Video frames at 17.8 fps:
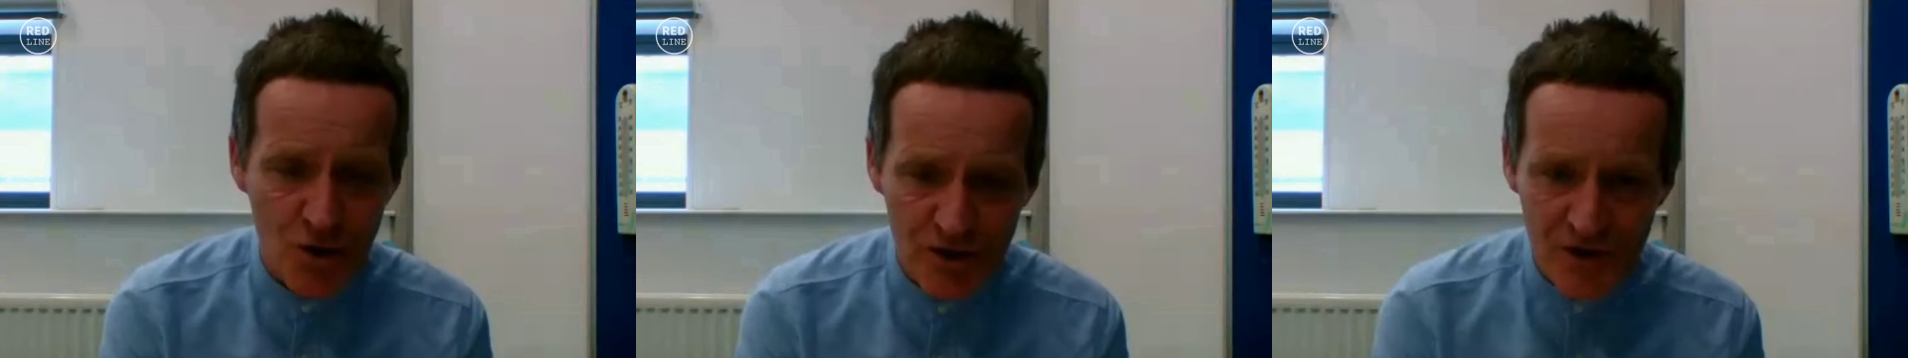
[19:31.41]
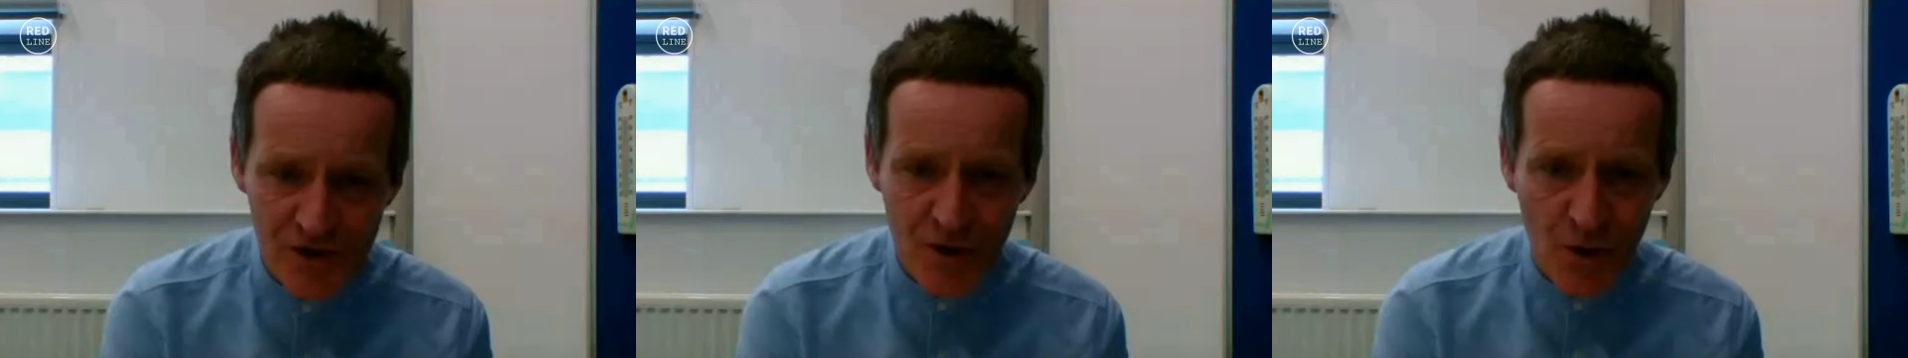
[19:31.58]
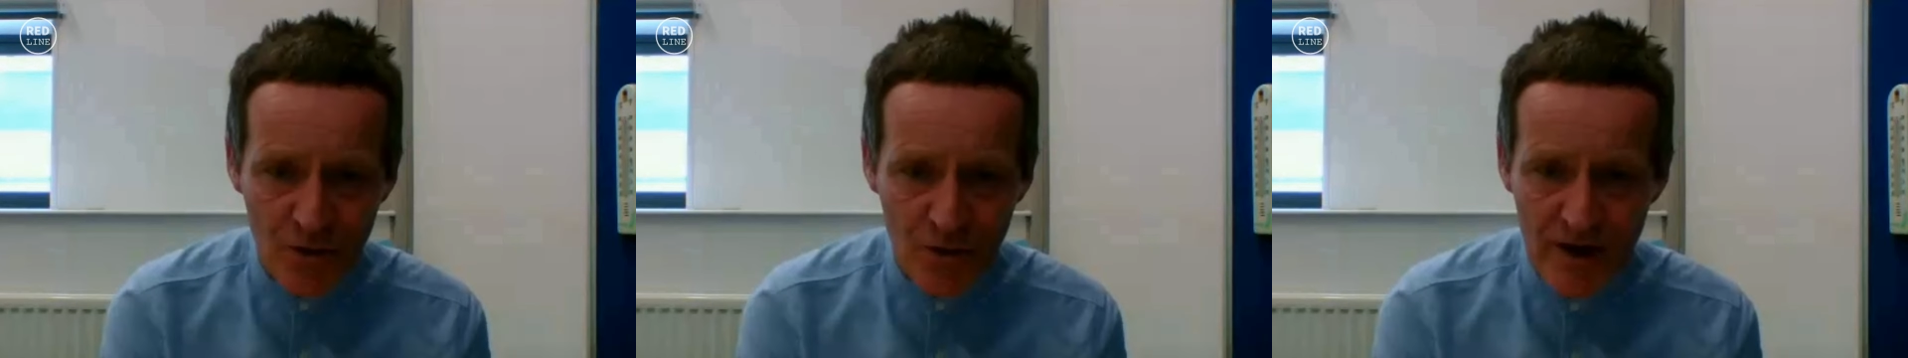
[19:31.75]

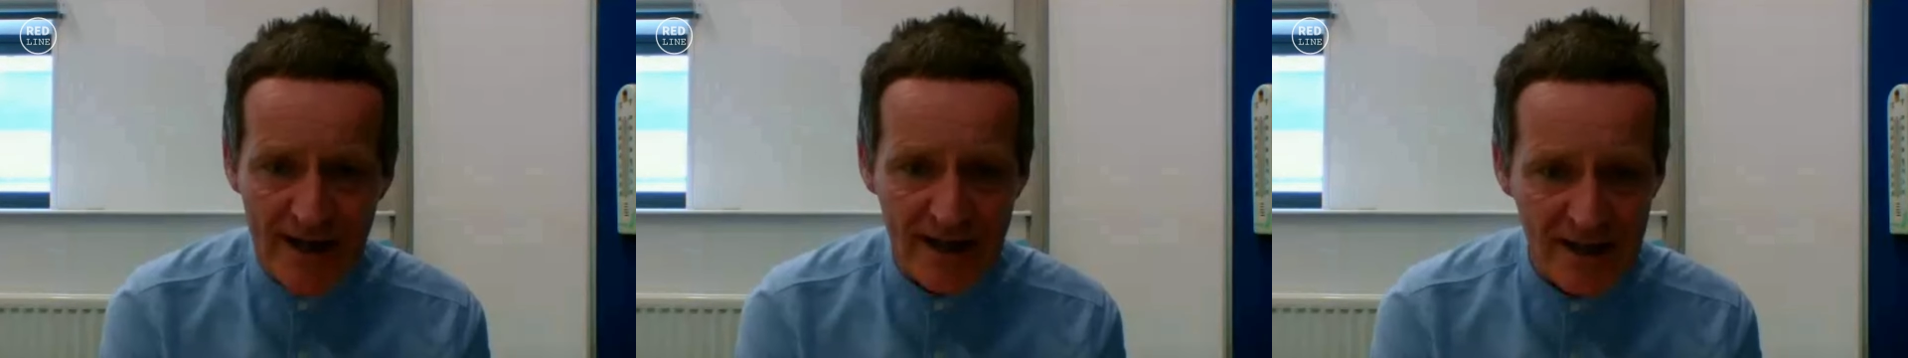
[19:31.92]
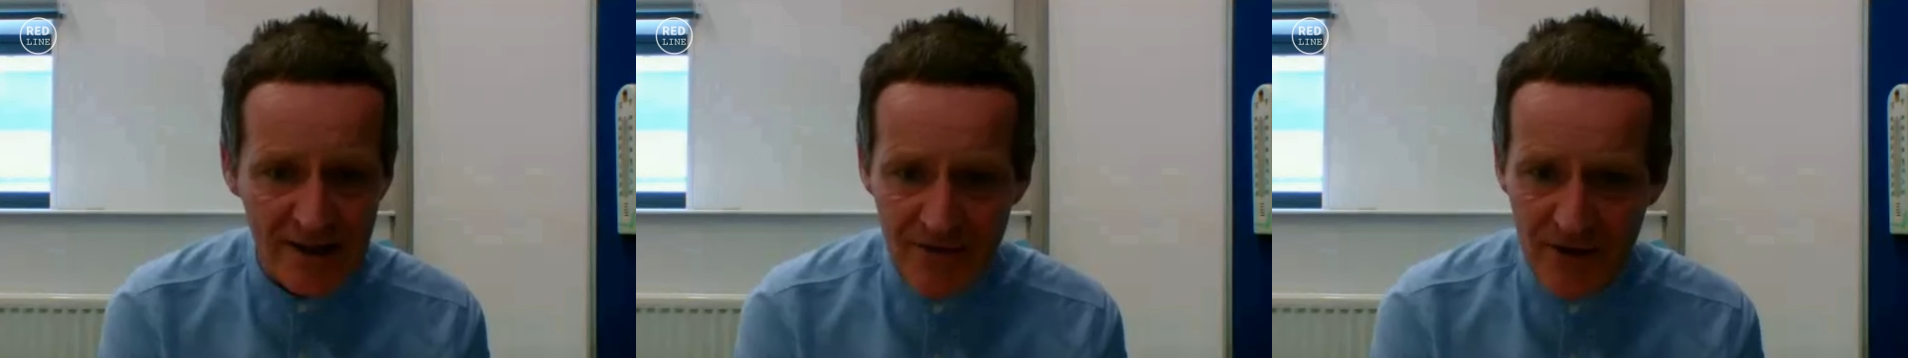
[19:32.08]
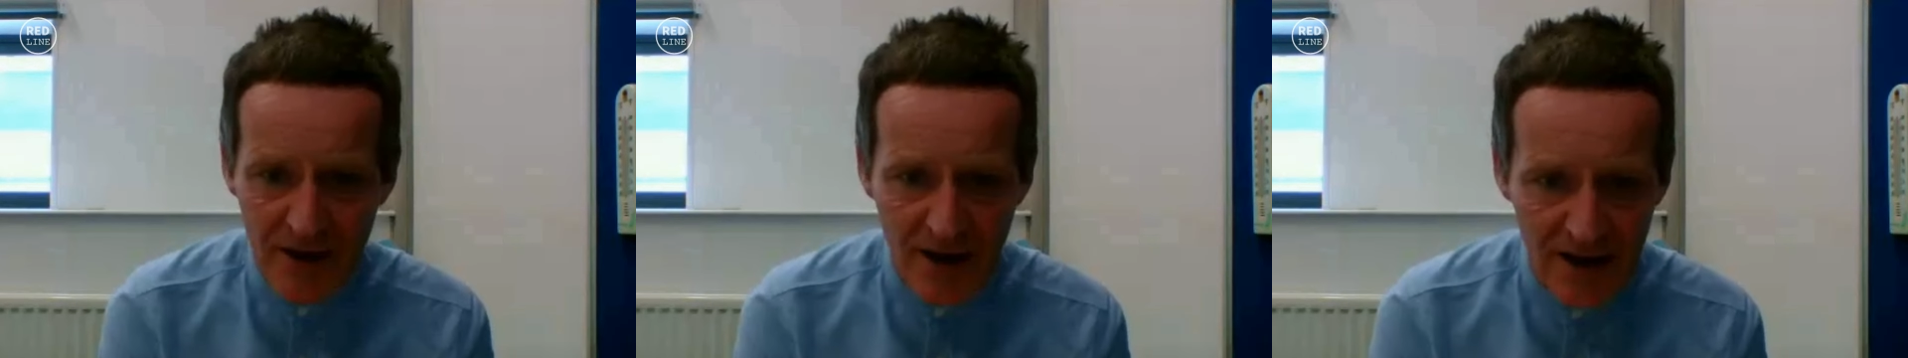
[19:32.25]
tours and all
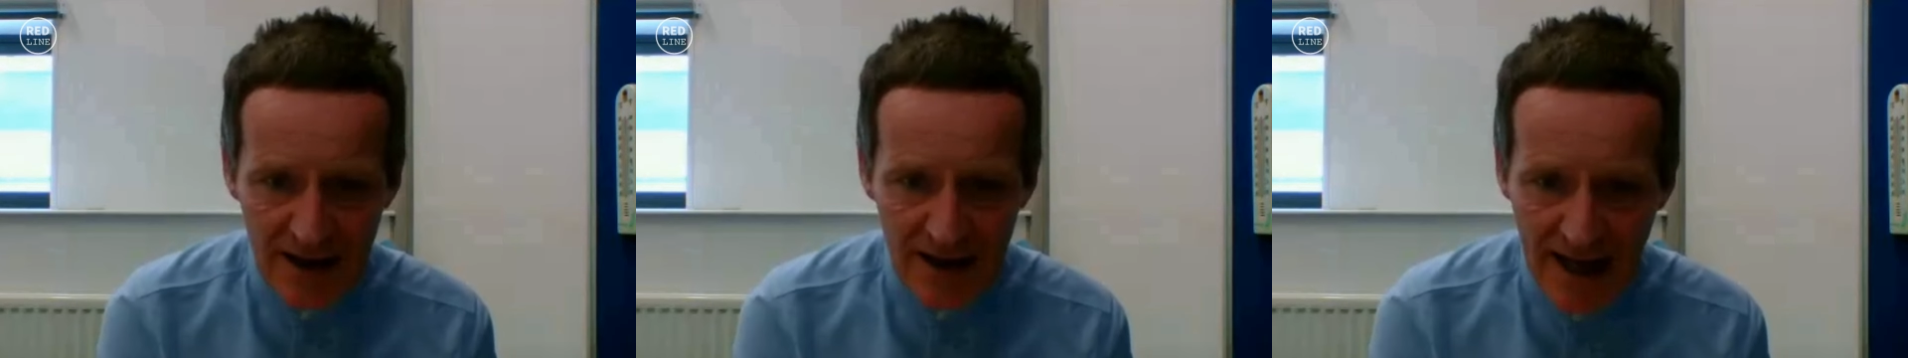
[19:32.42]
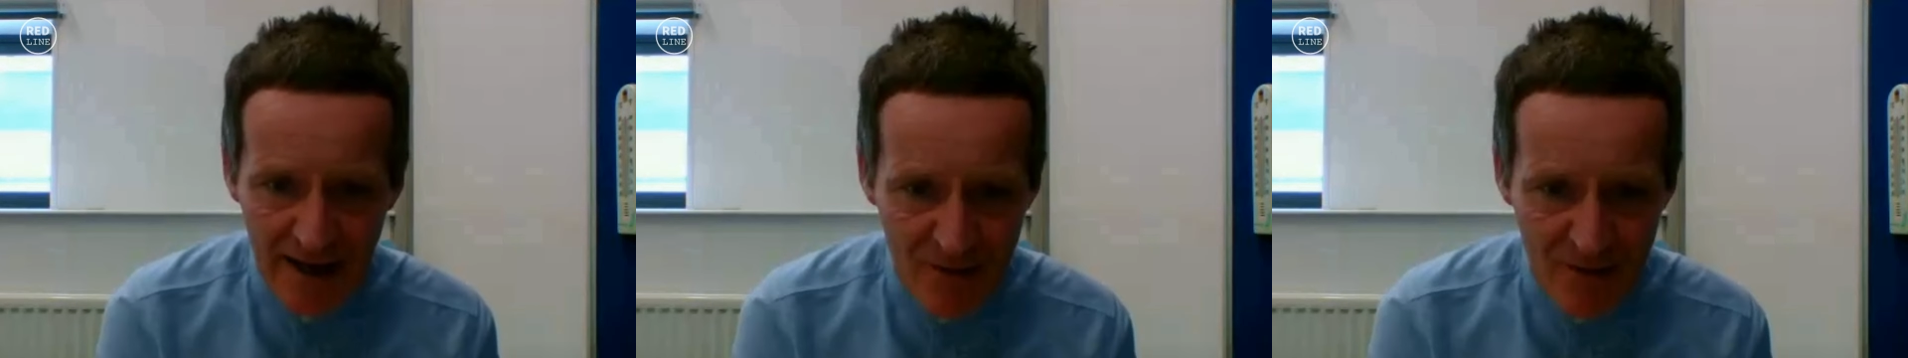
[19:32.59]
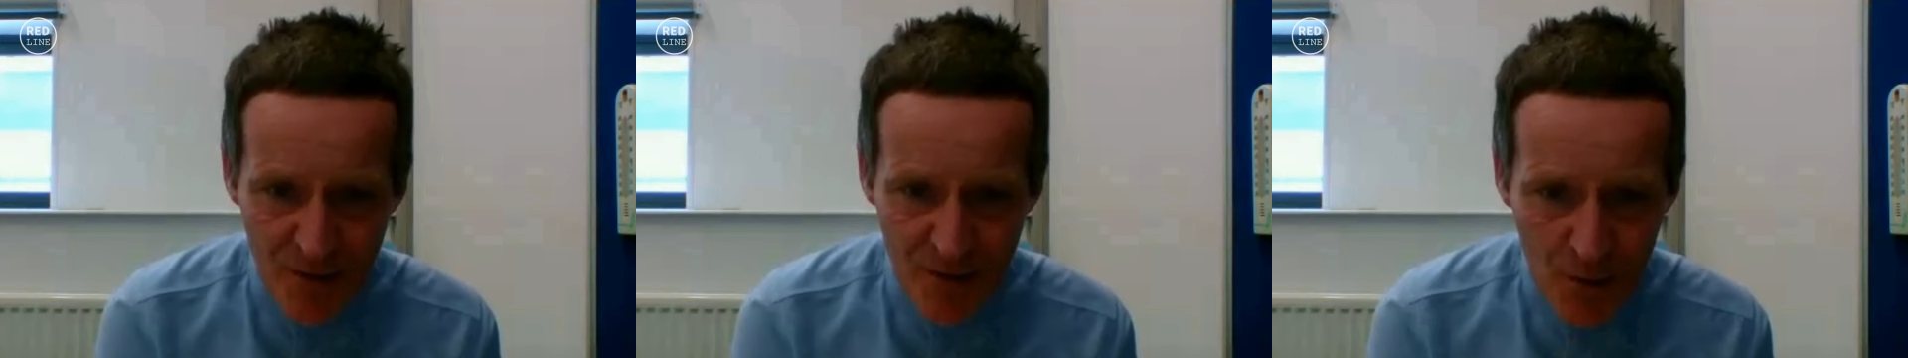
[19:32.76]
the rest of it
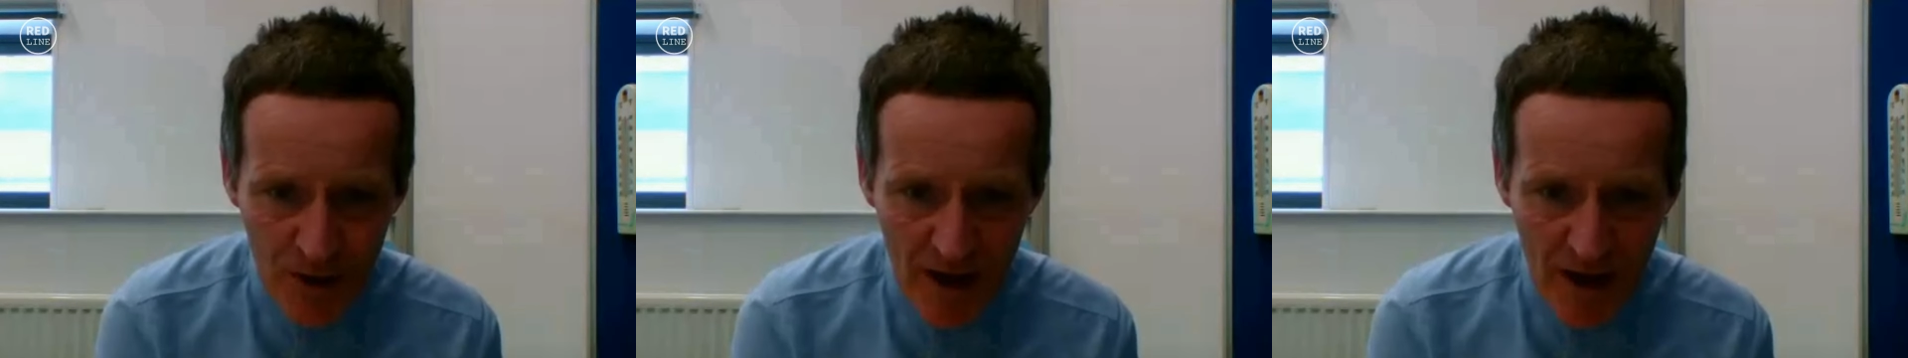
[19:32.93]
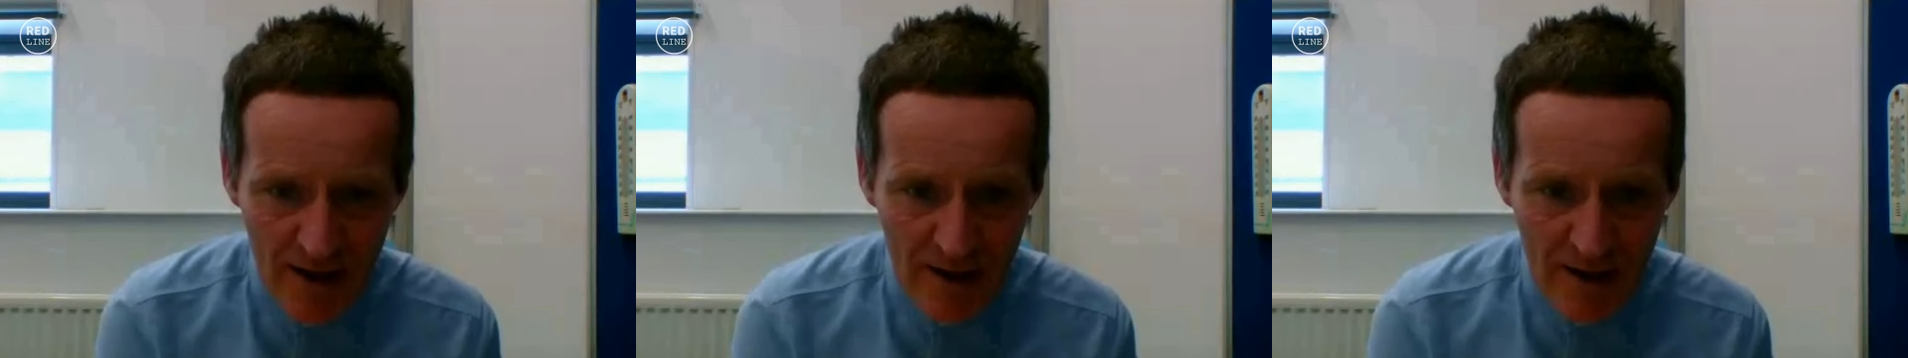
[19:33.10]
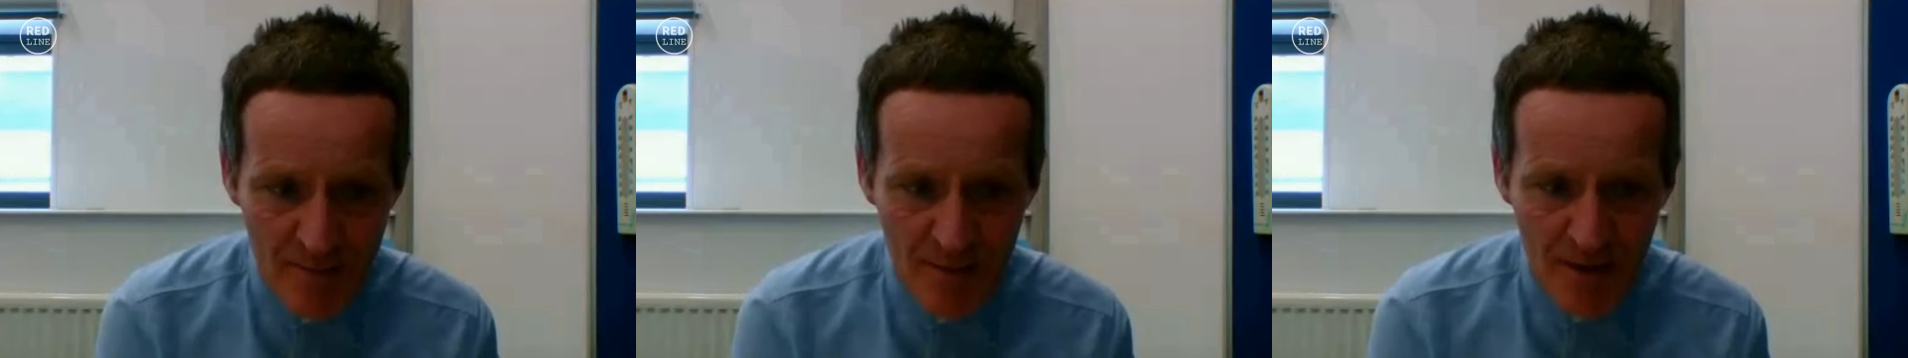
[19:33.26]
are getting thrown